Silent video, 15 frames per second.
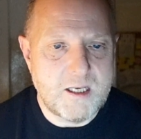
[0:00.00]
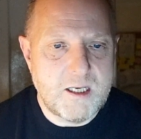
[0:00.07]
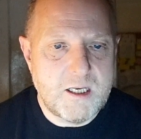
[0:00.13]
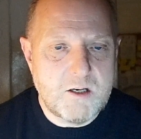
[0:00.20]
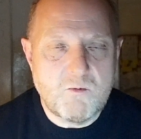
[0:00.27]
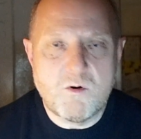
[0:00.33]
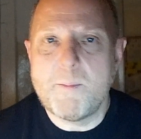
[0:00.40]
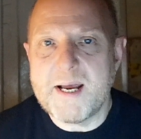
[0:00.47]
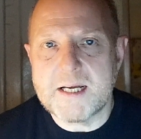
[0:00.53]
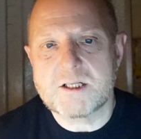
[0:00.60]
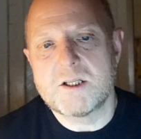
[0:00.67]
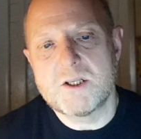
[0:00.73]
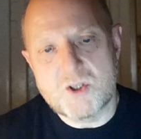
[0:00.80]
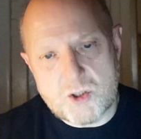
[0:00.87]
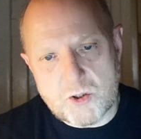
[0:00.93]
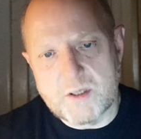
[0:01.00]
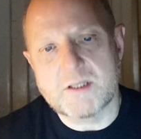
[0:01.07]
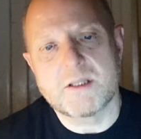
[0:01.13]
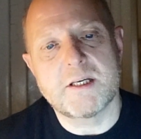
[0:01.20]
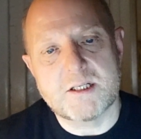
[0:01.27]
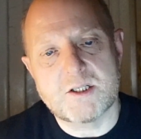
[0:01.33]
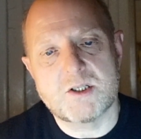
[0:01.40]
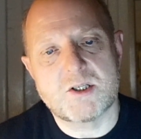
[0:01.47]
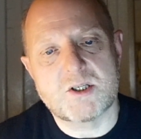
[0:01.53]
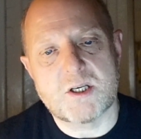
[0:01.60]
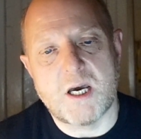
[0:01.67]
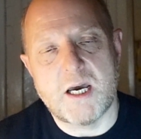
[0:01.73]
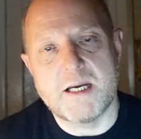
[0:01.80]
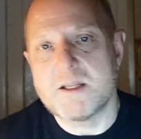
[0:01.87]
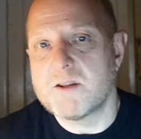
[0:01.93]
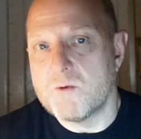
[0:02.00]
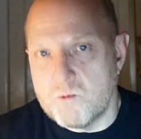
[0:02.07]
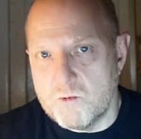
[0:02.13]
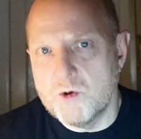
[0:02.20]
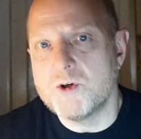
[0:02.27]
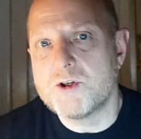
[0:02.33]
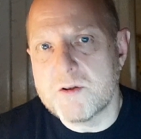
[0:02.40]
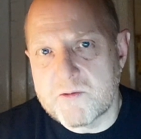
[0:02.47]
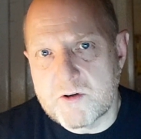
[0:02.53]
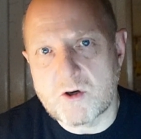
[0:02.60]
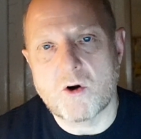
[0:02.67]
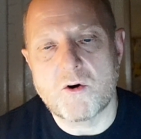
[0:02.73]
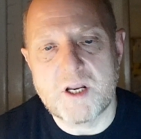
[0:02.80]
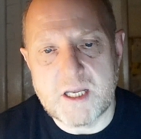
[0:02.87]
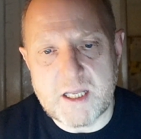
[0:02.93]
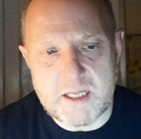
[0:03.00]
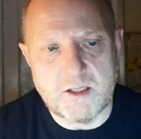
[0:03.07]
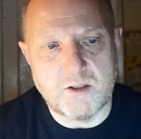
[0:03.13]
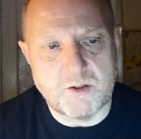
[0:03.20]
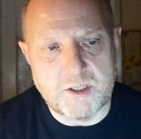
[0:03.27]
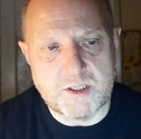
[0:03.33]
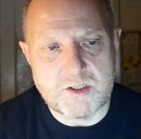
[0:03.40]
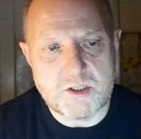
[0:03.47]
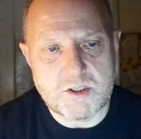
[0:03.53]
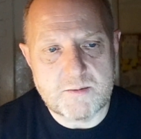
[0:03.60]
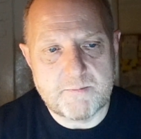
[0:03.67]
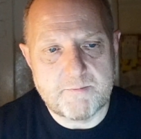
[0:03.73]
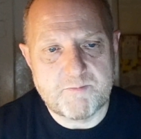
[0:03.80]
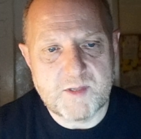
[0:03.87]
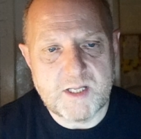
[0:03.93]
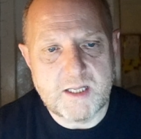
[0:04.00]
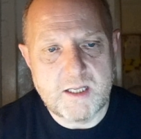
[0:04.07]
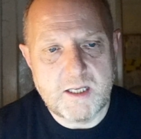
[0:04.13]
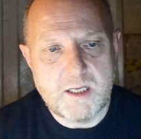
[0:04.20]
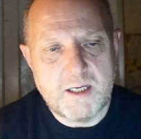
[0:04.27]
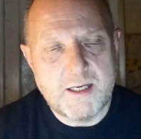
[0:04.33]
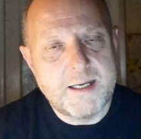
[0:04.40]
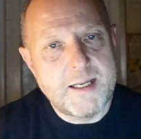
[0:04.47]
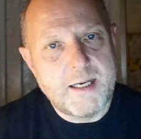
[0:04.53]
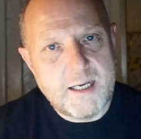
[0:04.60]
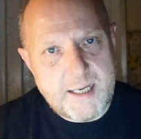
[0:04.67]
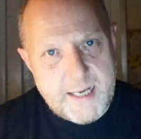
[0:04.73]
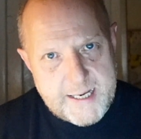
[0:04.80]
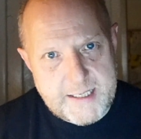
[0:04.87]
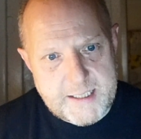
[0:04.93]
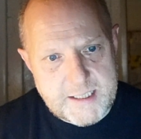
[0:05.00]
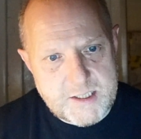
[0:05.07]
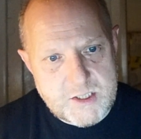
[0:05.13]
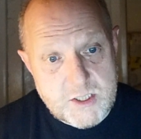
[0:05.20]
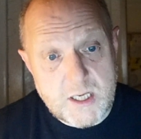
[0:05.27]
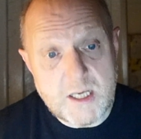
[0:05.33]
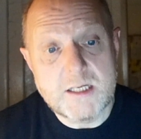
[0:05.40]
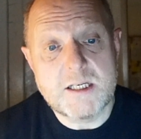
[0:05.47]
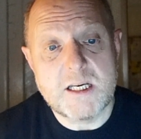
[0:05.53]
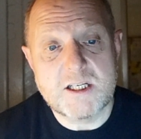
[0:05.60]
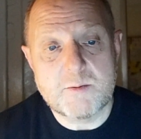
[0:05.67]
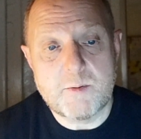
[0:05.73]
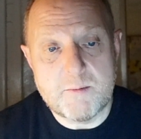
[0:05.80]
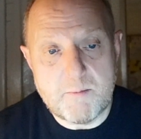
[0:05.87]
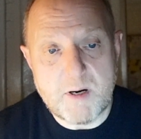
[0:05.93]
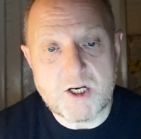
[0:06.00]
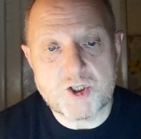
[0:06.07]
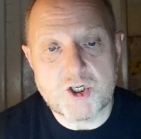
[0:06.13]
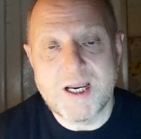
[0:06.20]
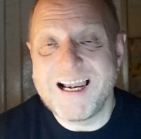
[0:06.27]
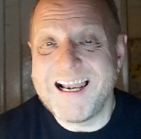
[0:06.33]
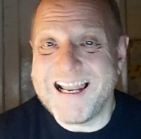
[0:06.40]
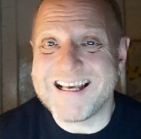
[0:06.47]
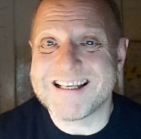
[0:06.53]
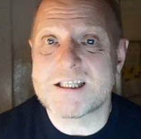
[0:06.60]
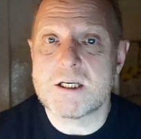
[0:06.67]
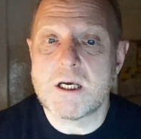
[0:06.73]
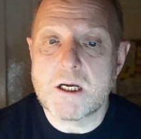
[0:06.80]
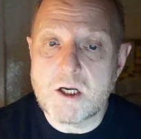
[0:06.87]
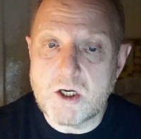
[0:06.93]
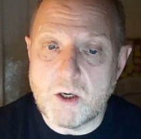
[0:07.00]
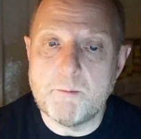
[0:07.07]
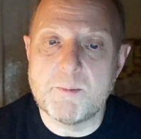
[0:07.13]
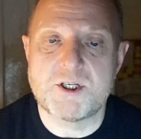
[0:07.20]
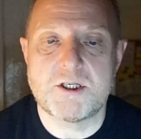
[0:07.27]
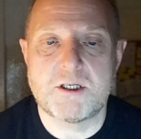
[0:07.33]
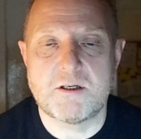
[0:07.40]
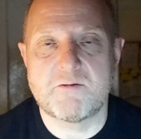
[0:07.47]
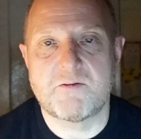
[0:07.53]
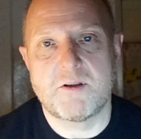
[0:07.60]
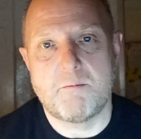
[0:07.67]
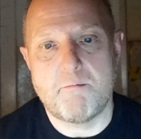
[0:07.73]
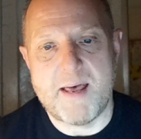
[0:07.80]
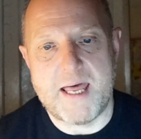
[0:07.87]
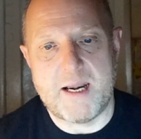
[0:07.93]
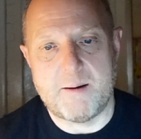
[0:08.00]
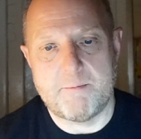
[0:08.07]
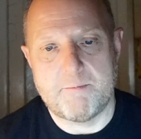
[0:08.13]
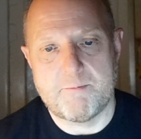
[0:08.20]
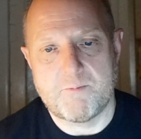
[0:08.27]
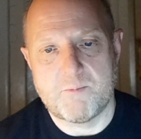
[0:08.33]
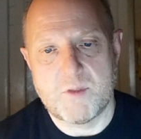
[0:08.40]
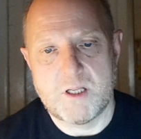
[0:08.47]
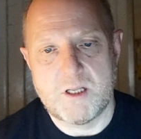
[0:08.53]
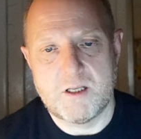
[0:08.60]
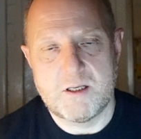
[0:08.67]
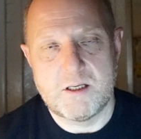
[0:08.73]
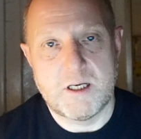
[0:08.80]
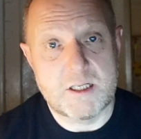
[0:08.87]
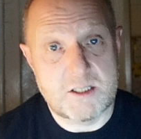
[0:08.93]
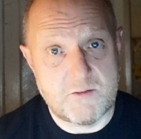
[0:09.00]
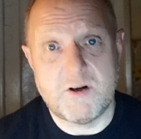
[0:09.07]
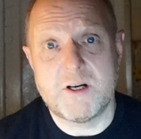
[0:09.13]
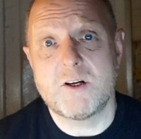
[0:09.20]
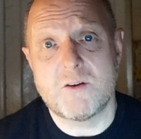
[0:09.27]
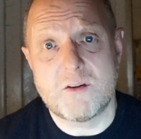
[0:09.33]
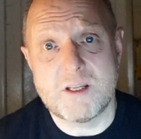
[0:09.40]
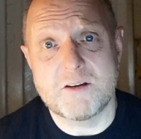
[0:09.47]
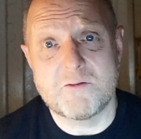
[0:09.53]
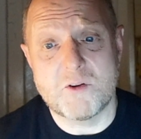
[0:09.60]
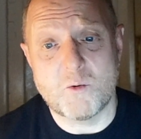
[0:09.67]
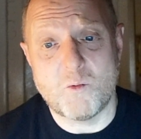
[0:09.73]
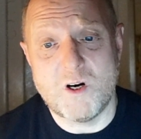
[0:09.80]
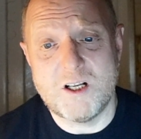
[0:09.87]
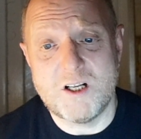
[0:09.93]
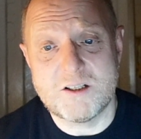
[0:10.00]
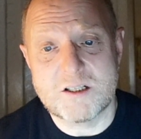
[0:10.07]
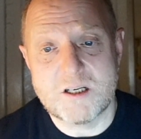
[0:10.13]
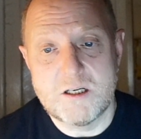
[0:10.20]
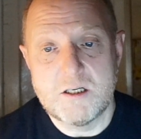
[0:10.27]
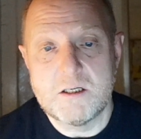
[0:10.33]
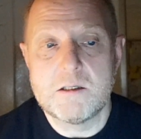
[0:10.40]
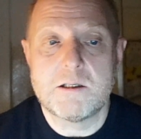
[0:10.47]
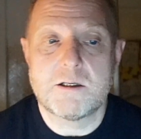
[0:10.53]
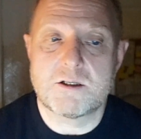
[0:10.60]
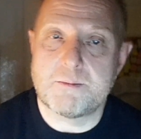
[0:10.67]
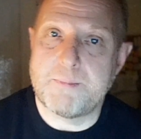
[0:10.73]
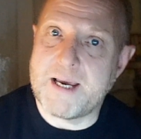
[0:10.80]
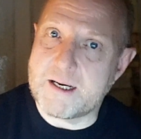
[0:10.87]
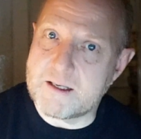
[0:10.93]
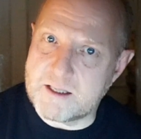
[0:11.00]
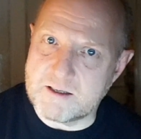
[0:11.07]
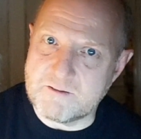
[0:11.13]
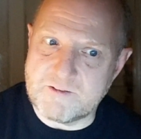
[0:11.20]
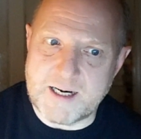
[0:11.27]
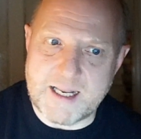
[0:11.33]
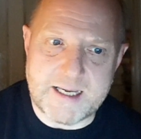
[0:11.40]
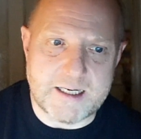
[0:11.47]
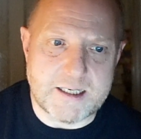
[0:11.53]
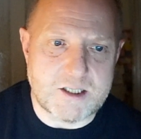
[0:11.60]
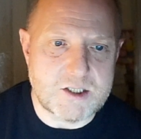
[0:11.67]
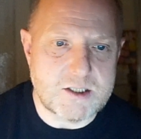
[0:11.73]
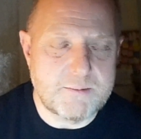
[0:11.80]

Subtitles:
We're back to the storing things inside, the root of chronic illness. Ladies tend to be much less combative than men. It's a very good thing for the world, it's a bad thing for ladies.